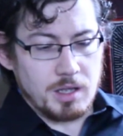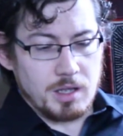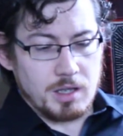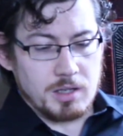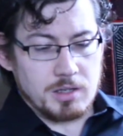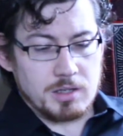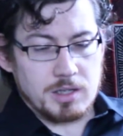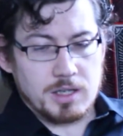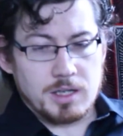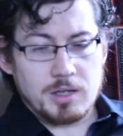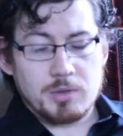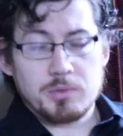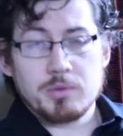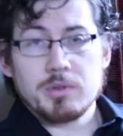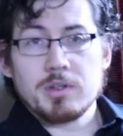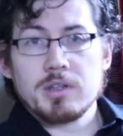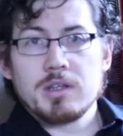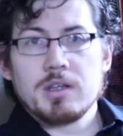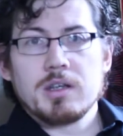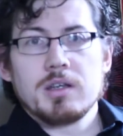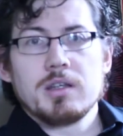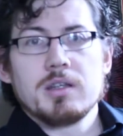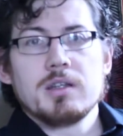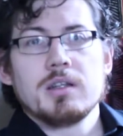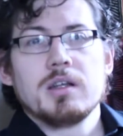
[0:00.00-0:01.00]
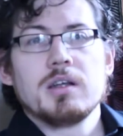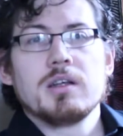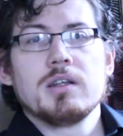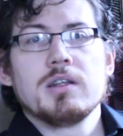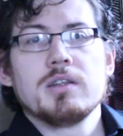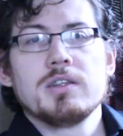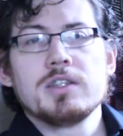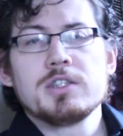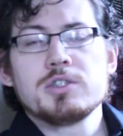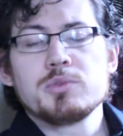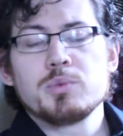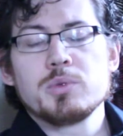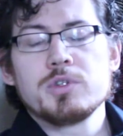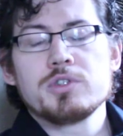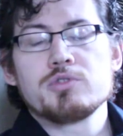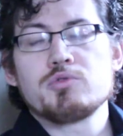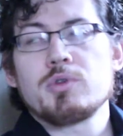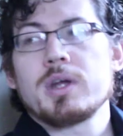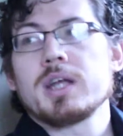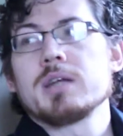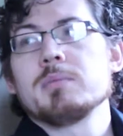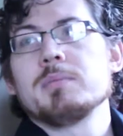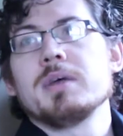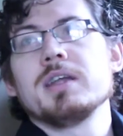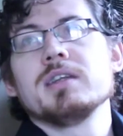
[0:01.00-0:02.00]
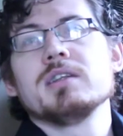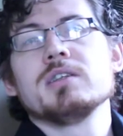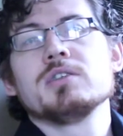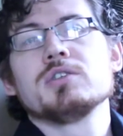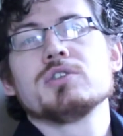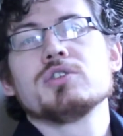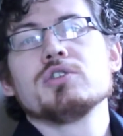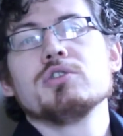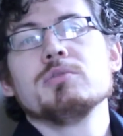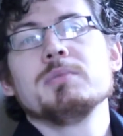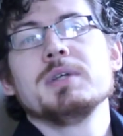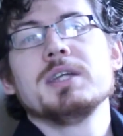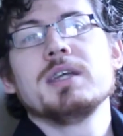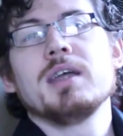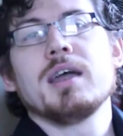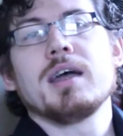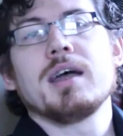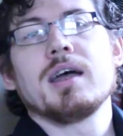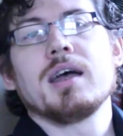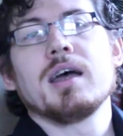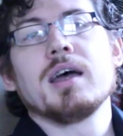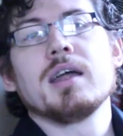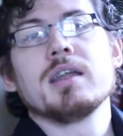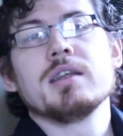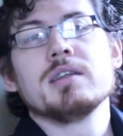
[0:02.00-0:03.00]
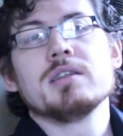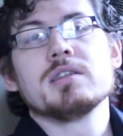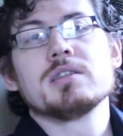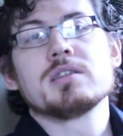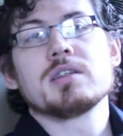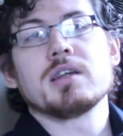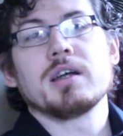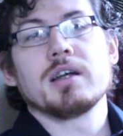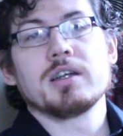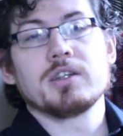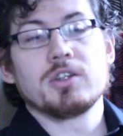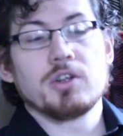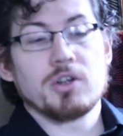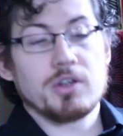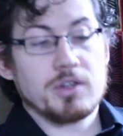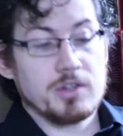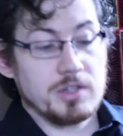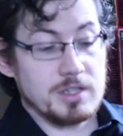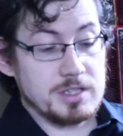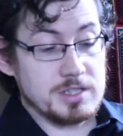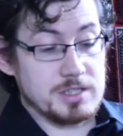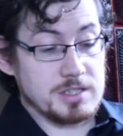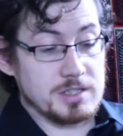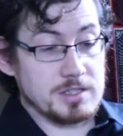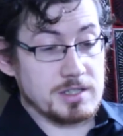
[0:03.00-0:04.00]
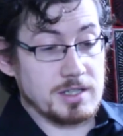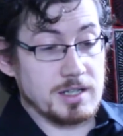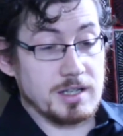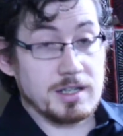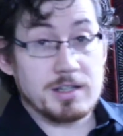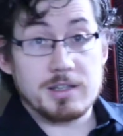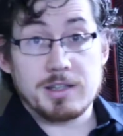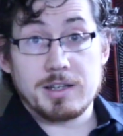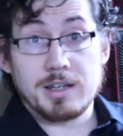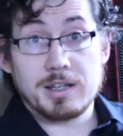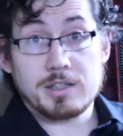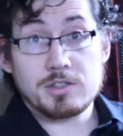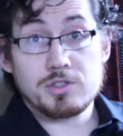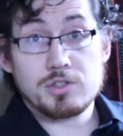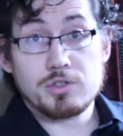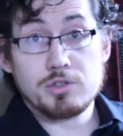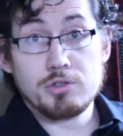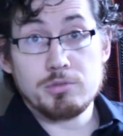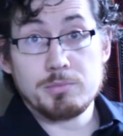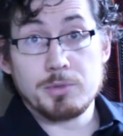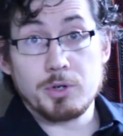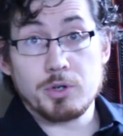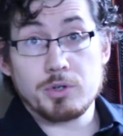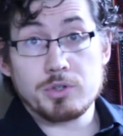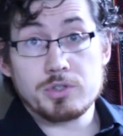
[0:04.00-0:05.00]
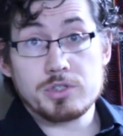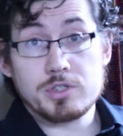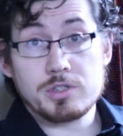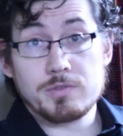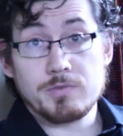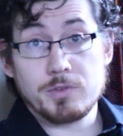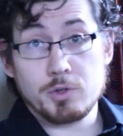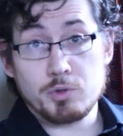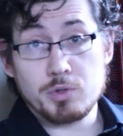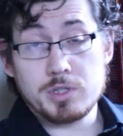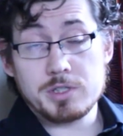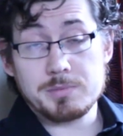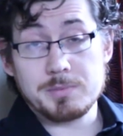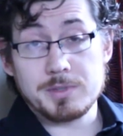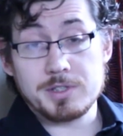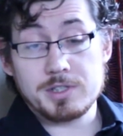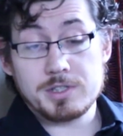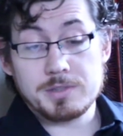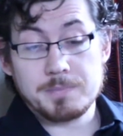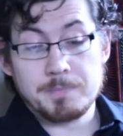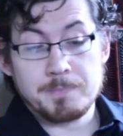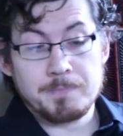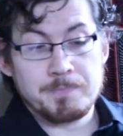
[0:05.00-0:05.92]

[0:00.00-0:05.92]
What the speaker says: Now, this was recommended to me, and I got this and the next two books for Christmas.